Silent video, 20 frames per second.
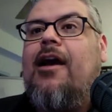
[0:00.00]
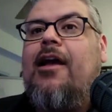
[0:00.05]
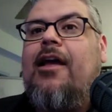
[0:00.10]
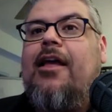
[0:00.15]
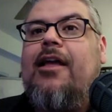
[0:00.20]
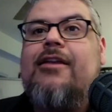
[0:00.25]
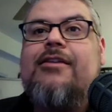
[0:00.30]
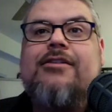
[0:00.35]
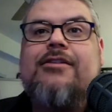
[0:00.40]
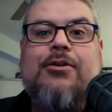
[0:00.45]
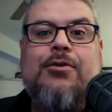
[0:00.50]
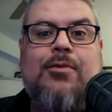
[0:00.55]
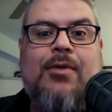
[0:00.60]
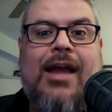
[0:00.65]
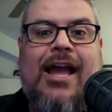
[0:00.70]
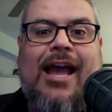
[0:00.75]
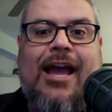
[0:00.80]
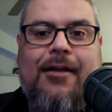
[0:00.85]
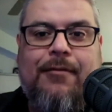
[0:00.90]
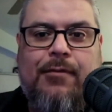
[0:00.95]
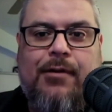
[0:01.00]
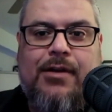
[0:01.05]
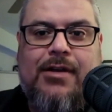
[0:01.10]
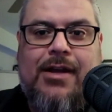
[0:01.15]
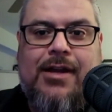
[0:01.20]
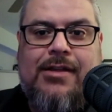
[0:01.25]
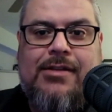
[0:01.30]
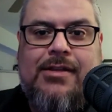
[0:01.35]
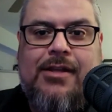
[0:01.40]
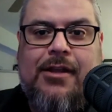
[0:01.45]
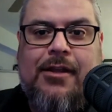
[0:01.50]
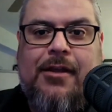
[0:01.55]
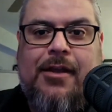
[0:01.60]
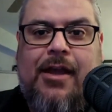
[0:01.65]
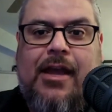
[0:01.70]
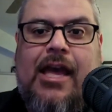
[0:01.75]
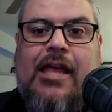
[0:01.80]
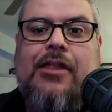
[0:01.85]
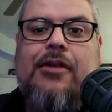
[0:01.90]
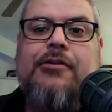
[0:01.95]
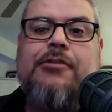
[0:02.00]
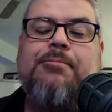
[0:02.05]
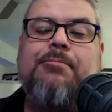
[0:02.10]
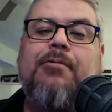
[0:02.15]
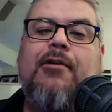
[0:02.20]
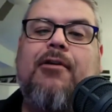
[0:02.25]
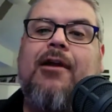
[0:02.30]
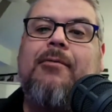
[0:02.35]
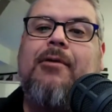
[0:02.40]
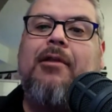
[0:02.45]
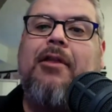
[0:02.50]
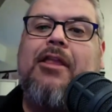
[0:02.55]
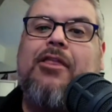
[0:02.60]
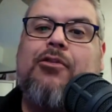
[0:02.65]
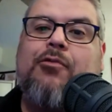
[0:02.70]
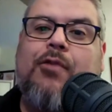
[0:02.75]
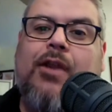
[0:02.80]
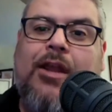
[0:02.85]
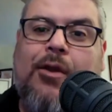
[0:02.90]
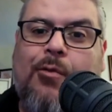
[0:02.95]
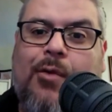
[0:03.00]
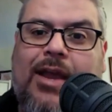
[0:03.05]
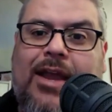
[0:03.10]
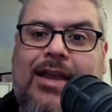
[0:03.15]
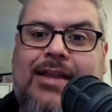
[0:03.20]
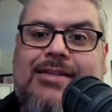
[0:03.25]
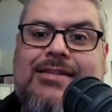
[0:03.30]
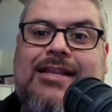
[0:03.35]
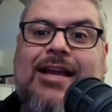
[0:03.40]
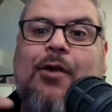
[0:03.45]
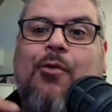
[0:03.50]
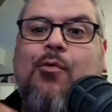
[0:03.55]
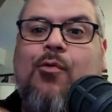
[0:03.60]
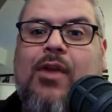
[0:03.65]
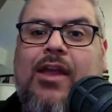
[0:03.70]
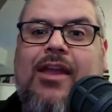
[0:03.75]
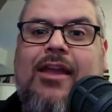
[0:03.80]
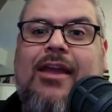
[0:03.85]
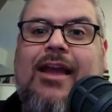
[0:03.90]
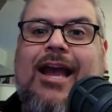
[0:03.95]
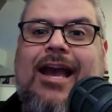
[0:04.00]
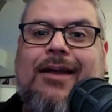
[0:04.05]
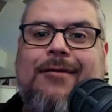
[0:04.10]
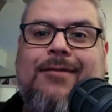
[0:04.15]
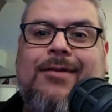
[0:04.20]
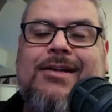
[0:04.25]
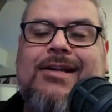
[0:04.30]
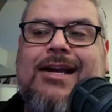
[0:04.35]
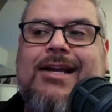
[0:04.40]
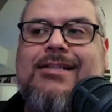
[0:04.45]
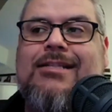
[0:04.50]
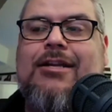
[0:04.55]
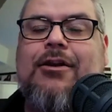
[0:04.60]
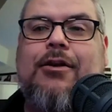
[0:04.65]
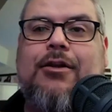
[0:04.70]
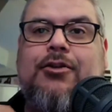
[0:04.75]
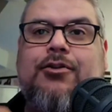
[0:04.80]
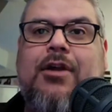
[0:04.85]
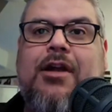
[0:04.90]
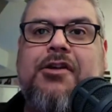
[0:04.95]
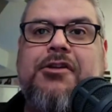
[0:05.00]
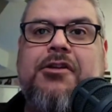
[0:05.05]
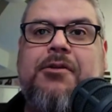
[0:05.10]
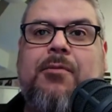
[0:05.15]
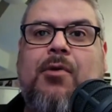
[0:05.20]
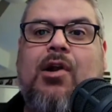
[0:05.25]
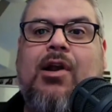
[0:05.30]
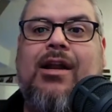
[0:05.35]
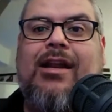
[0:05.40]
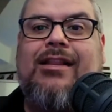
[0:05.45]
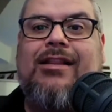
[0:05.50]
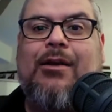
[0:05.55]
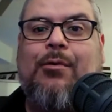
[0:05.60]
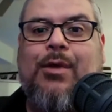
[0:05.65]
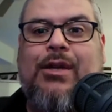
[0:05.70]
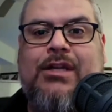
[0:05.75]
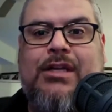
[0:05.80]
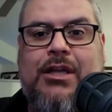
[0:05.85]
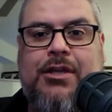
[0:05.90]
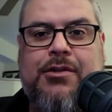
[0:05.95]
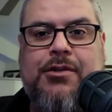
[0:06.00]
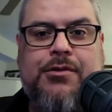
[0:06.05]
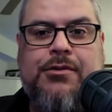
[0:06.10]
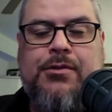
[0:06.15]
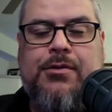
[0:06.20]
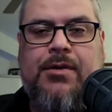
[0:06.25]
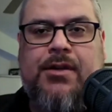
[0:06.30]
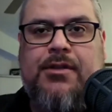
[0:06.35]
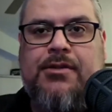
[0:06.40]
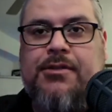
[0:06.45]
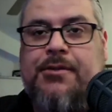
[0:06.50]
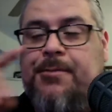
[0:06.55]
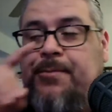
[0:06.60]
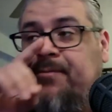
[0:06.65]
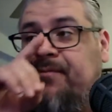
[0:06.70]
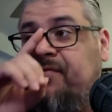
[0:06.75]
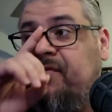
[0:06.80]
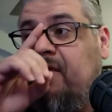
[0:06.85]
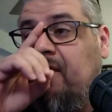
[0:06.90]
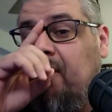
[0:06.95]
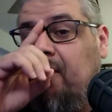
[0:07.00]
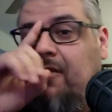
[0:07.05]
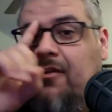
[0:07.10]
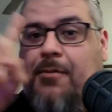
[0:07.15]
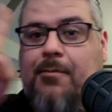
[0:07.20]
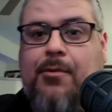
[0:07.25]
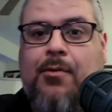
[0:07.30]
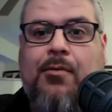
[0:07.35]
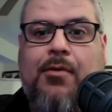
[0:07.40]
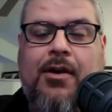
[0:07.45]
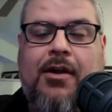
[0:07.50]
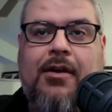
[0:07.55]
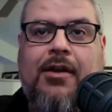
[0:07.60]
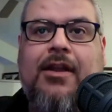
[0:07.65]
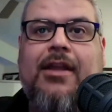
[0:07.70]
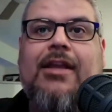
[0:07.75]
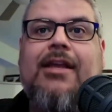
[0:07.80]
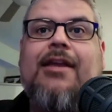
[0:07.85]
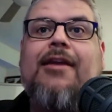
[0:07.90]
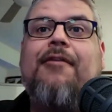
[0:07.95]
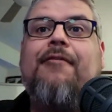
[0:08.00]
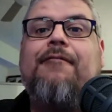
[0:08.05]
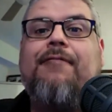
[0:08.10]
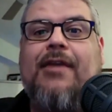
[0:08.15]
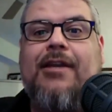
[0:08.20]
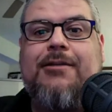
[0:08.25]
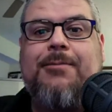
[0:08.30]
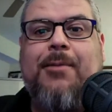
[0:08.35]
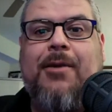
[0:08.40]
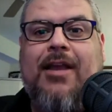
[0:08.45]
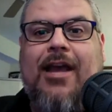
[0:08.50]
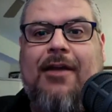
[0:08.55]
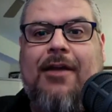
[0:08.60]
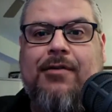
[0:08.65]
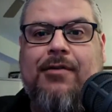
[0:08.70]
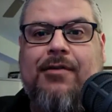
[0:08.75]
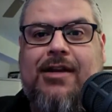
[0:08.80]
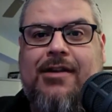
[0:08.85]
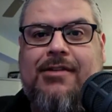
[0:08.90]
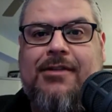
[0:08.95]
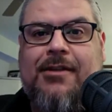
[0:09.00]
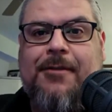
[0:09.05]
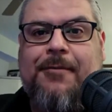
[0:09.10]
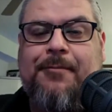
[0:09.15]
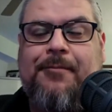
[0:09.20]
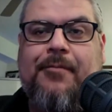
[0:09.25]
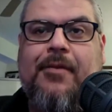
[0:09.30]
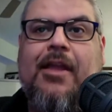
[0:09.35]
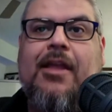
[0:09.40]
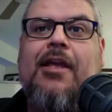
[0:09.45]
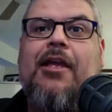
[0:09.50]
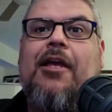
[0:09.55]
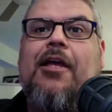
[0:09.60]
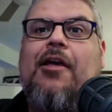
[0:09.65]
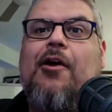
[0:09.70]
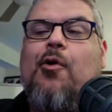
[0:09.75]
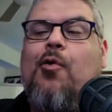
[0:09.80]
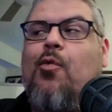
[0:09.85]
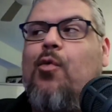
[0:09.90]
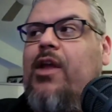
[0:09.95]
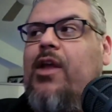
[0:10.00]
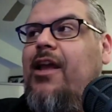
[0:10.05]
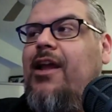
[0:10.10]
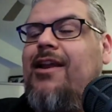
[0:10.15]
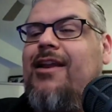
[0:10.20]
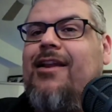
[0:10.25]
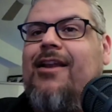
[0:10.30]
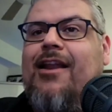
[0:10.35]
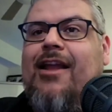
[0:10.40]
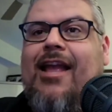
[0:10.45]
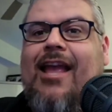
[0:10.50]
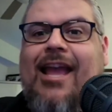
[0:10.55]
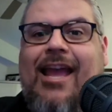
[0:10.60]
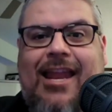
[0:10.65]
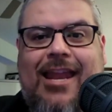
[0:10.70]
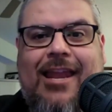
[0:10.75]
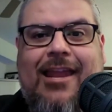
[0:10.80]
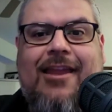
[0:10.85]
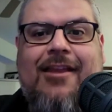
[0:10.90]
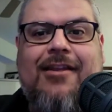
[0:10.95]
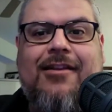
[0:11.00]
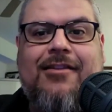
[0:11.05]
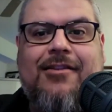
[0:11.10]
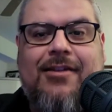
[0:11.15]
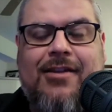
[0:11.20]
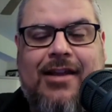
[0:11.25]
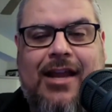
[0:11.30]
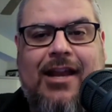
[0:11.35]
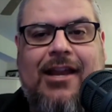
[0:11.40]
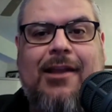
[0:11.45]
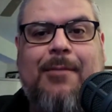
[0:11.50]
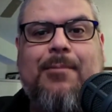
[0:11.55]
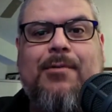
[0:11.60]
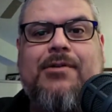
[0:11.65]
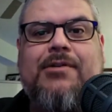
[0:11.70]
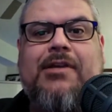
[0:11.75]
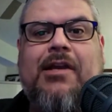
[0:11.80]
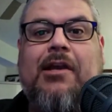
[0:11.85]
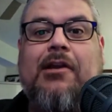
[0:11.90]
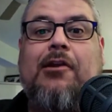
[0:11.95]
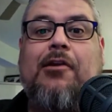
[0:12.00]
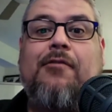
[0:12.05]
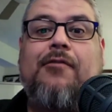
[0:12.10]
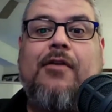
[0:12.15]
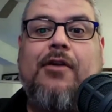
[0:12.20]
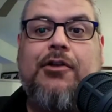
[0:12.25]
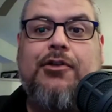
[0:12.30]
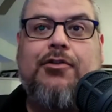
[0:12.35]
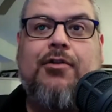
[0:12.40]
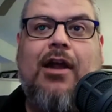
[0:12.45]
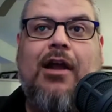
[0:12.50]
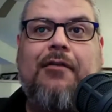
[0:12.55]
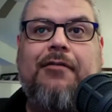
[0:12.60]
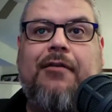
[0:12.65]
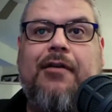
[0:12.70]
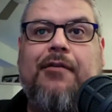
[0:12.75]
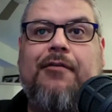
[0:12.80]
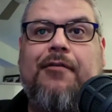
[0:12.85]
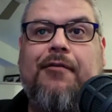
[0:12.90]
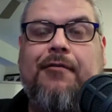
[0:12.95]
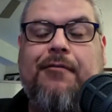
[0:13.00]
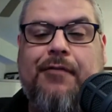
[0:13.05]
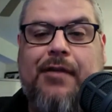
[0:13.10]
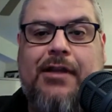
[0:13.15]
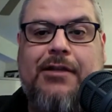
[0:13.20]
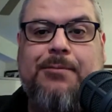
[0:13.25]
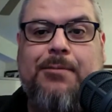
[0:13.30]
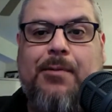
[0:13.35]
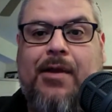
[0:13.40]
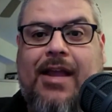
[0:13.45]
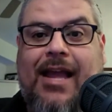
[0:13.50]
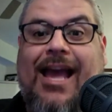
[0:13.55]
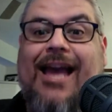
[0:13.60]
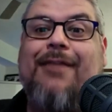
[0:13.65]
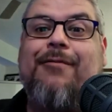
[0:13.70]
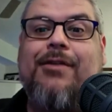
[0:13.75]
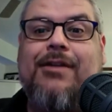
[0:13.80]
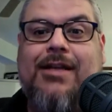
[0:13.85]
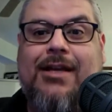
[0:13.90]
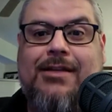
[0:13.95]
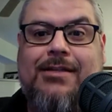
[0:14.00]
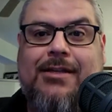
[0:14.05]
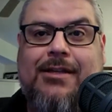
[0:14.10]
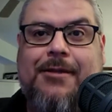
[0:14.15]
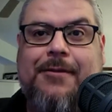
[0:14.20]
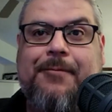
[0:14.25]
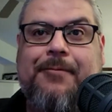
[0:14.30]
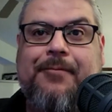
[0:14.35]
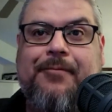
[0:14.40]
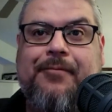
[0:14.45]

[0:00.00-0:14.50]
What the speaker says: is through advertising. And there's primarily 3 ways that we advertise here at Attraction Marketing that we teach our students. Number 1, Facebook advertising. We get 80 to 90% of our traffic from Facebook advertising.